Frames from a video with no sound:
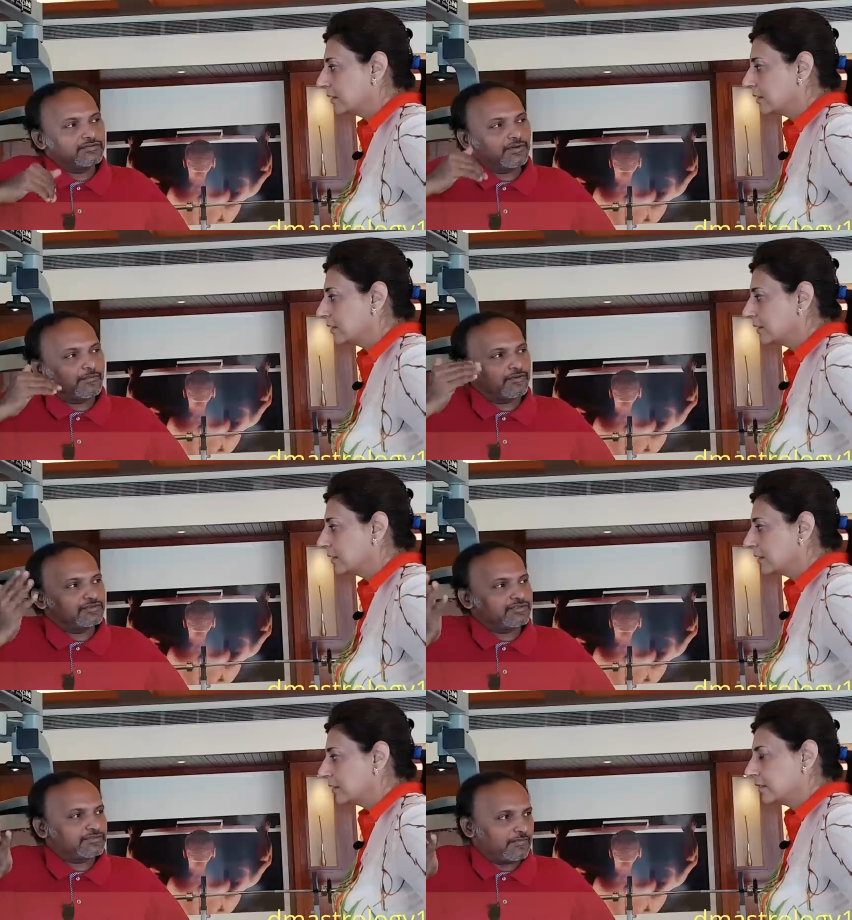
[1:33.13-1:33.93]
Speaker 1: to
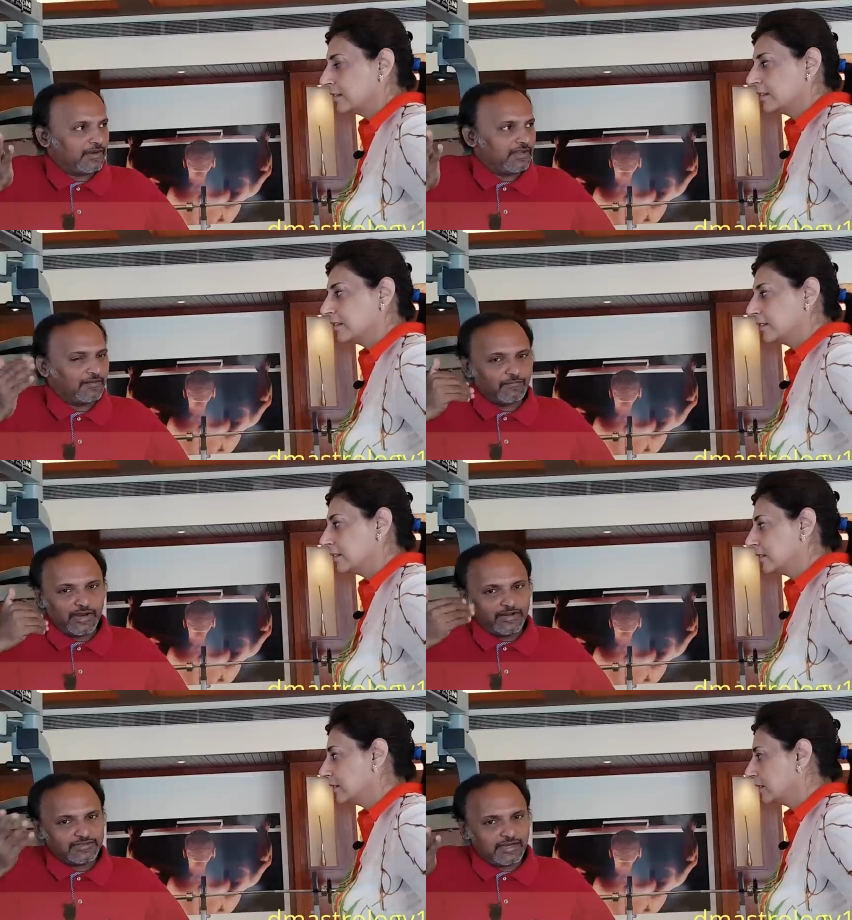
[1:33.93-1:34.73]
subconscious mind. Their
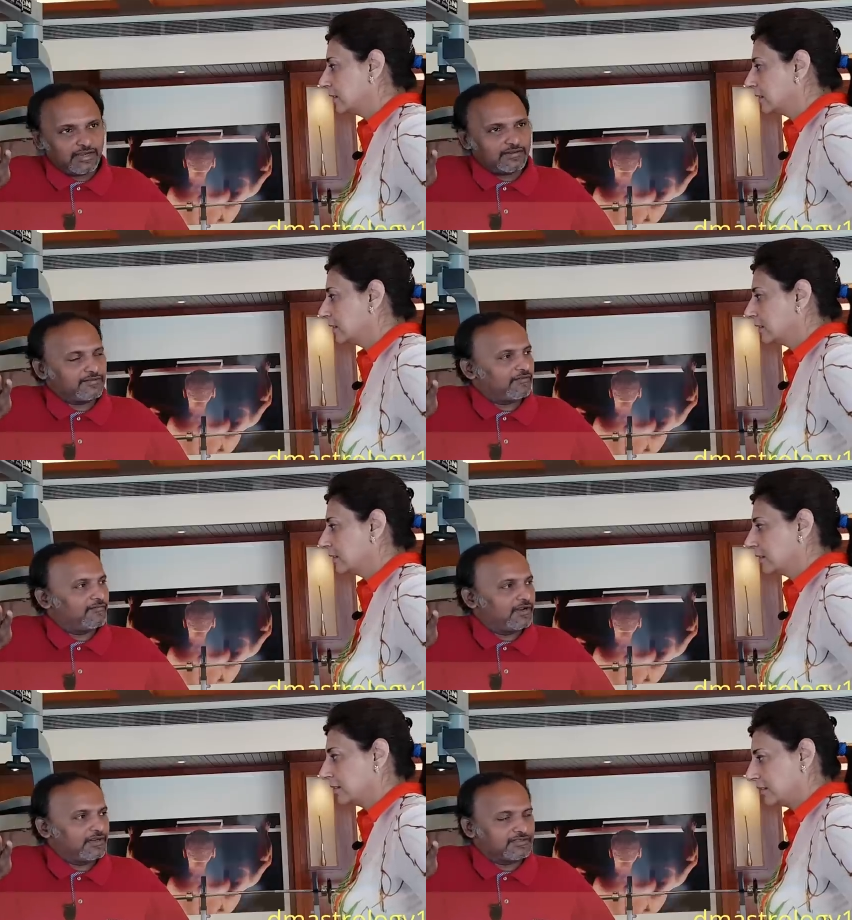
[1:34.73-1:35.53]
minds are
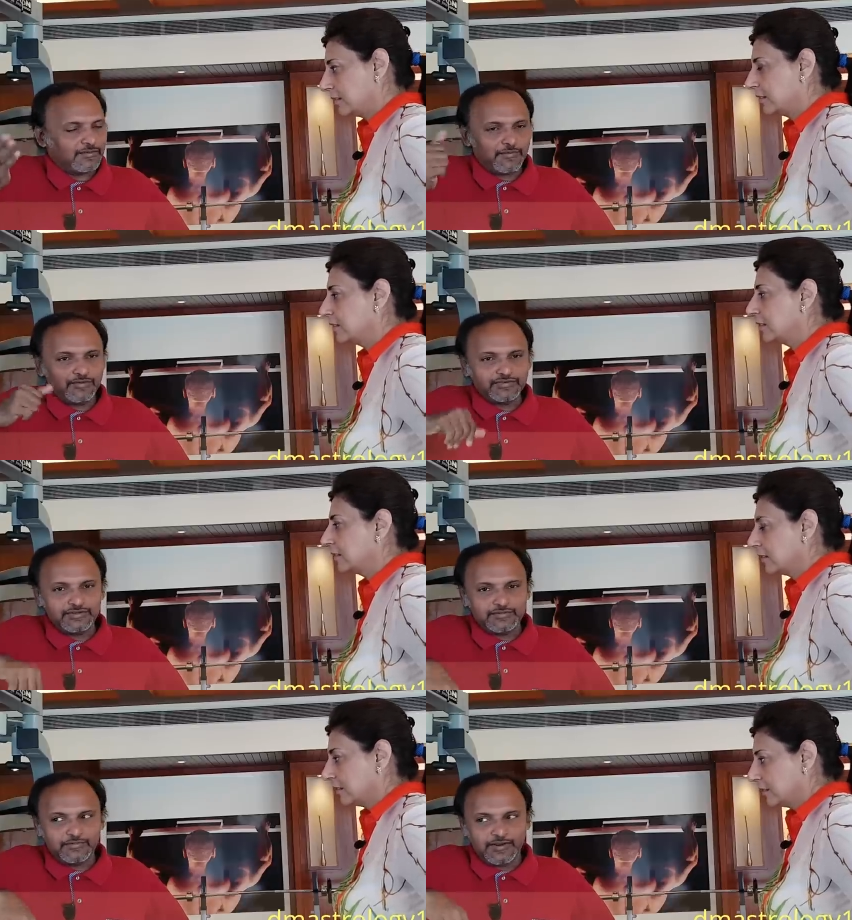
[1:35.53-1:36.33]
somewhere in
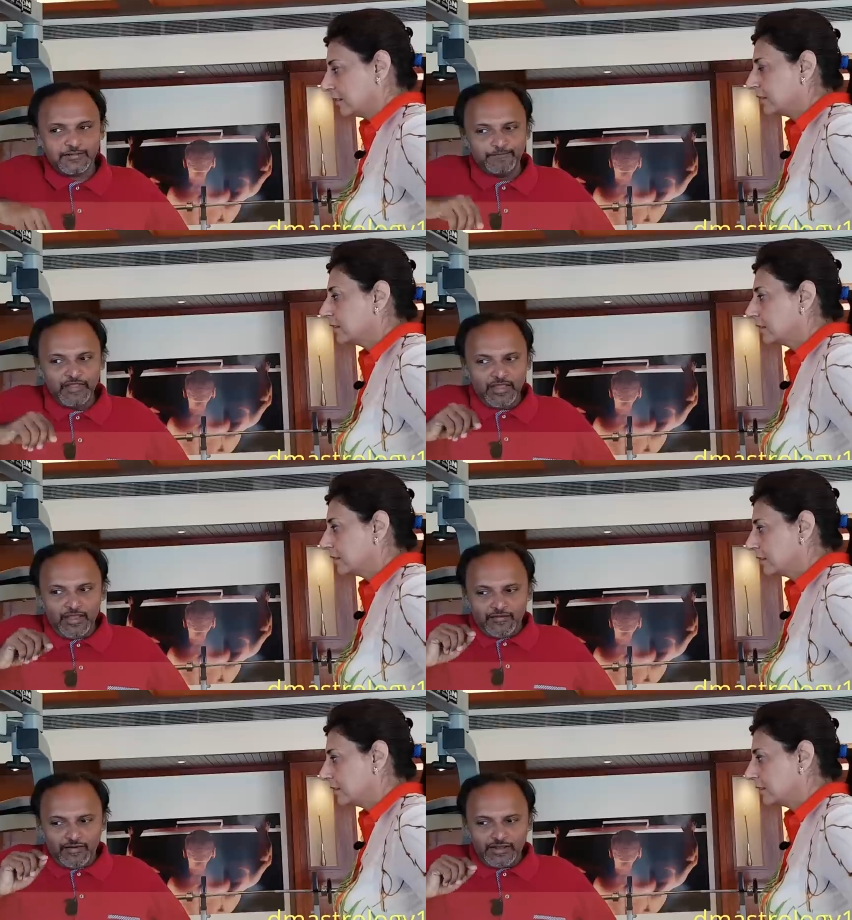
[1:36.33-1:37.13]
subconscious mind.
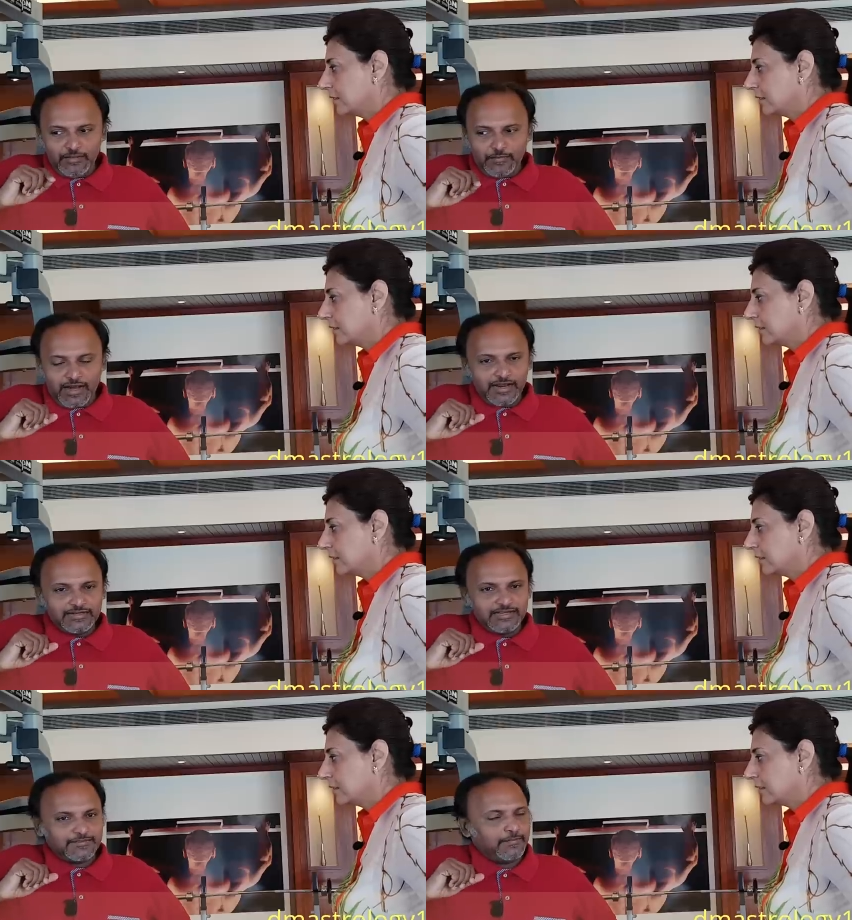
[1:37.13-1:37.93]
Why the Mars
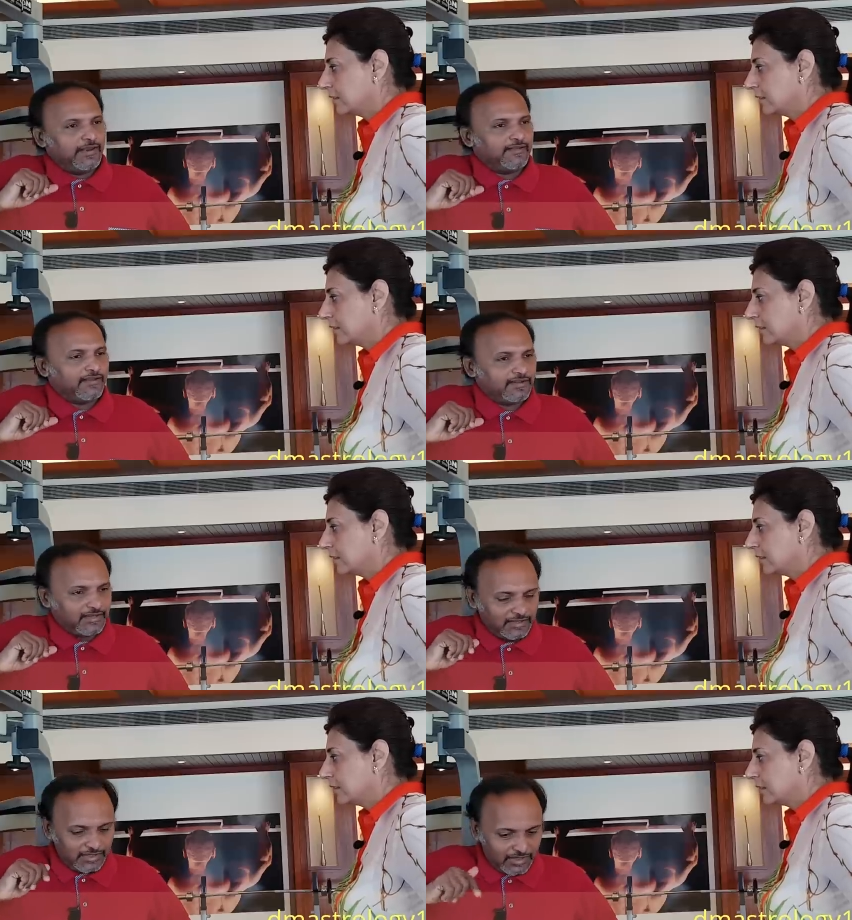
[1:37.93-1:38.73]
has placed at
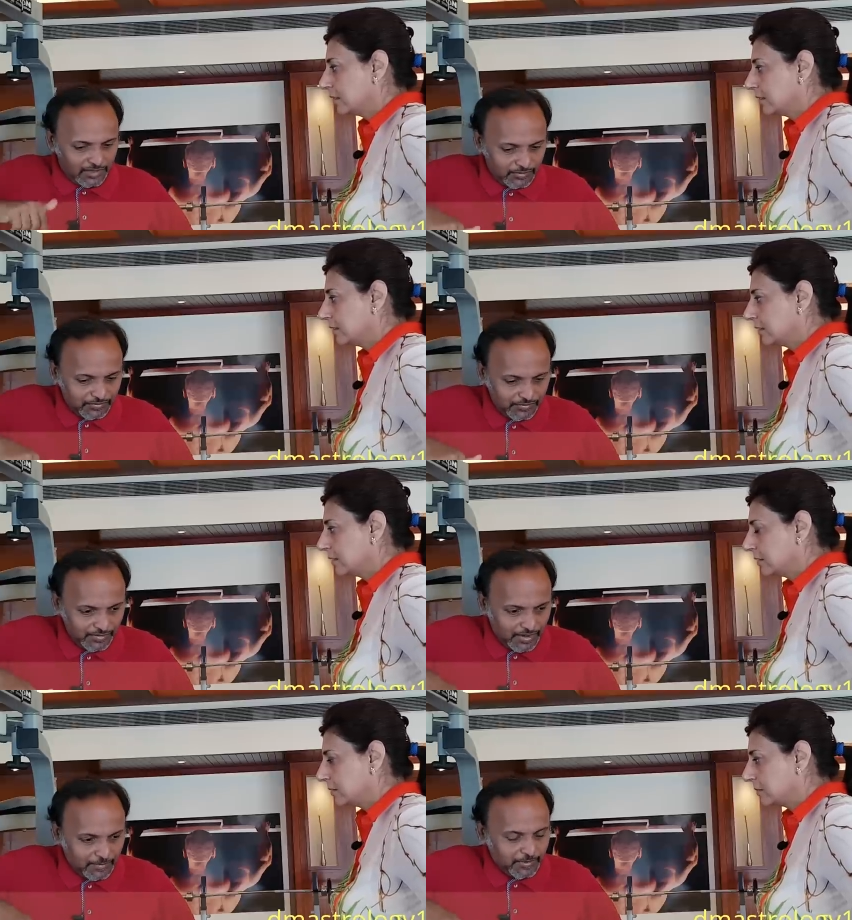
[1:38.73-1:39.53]
the third house?
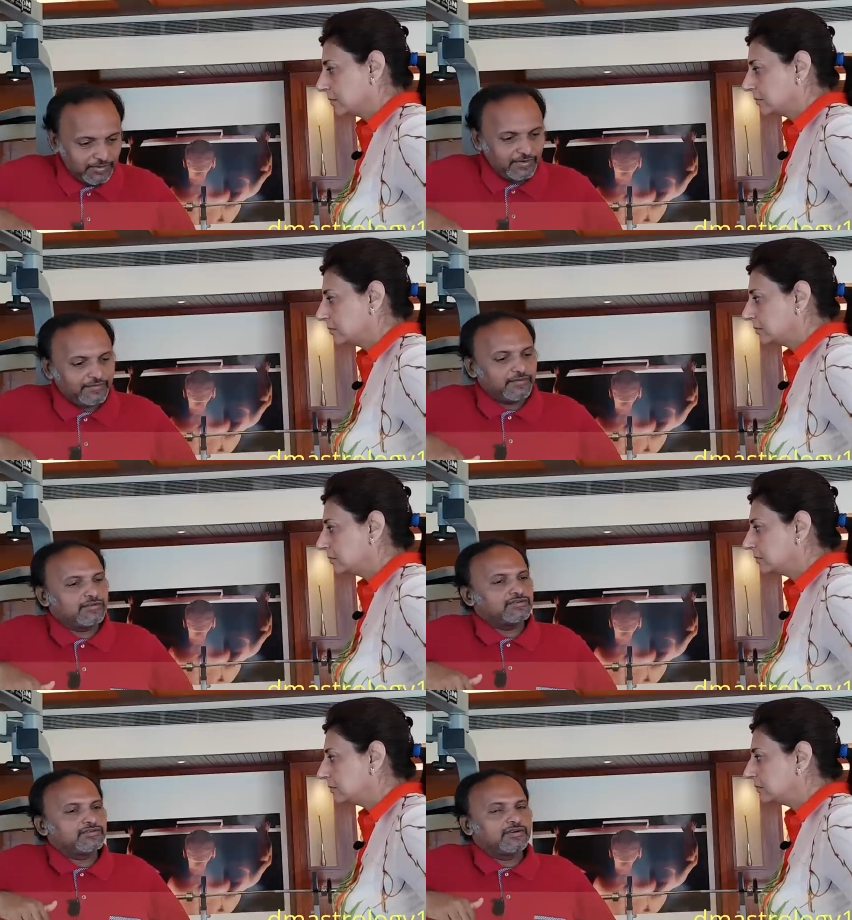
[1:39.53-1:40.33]
Because it's
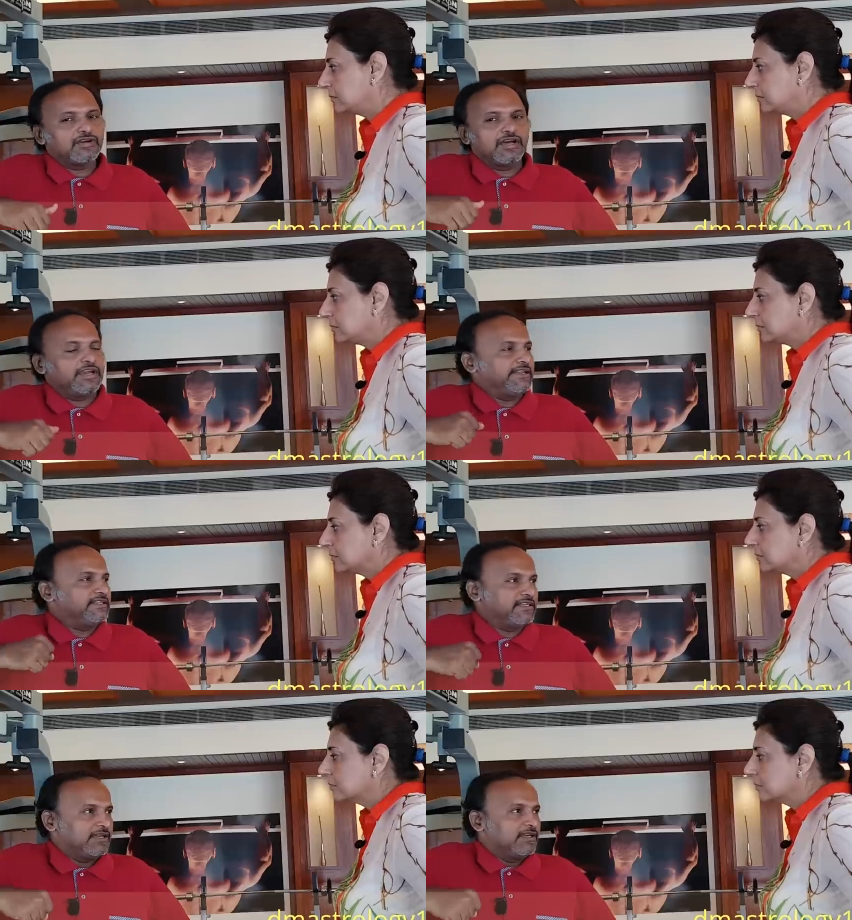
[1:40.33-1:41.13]
also a courage.
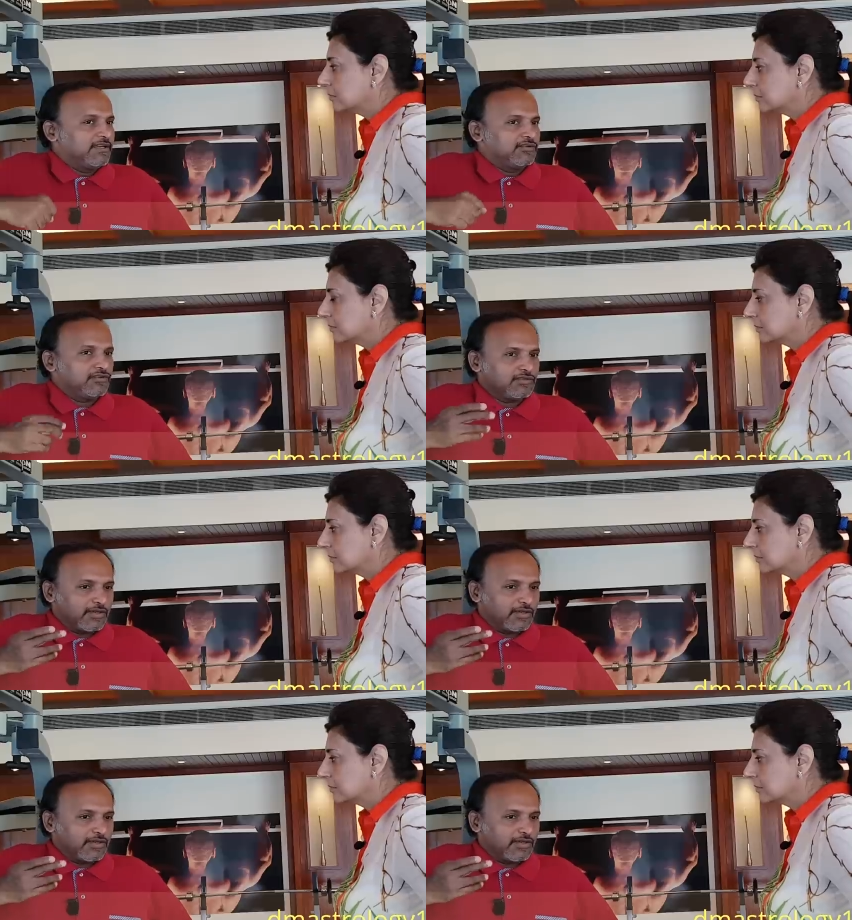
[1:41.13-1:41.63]
So